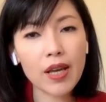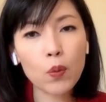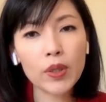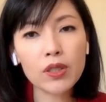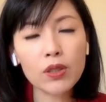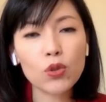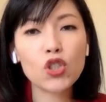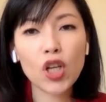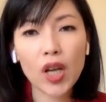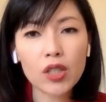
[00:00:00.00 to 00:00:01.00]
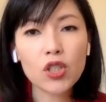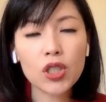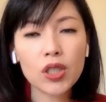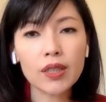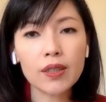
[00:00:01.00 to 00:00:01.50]
I wanted to
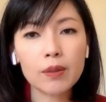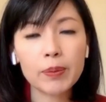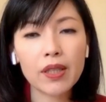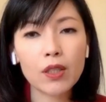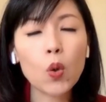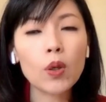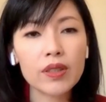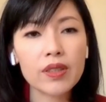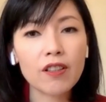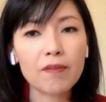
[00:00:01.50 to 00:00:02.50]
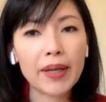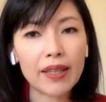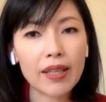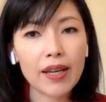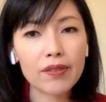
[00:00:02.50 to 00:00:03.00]
change a little bit the quality of my
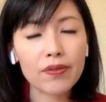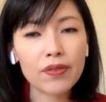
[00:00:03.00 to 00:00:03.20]
life.